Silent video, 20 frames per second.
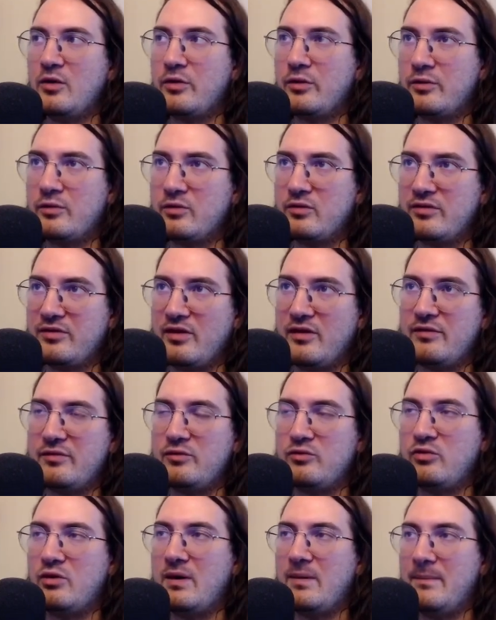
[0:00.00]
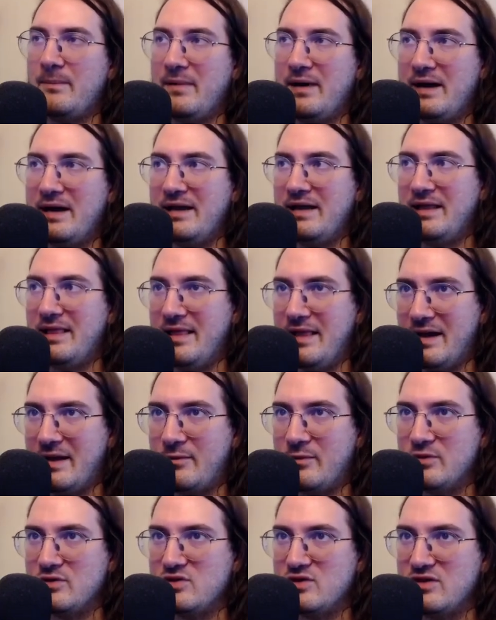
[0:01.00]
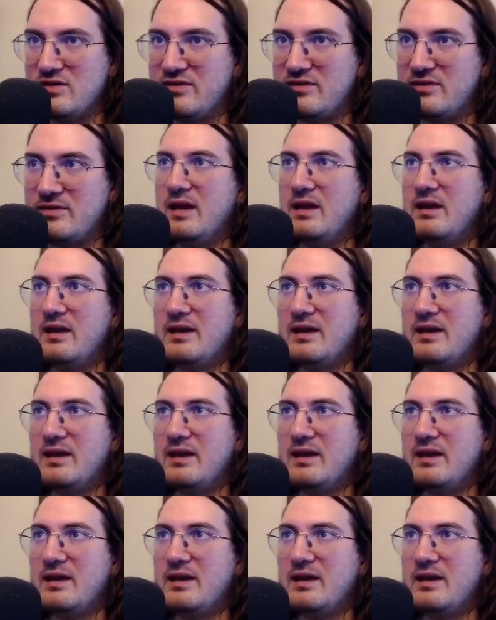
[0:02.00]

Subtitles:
through software by languages.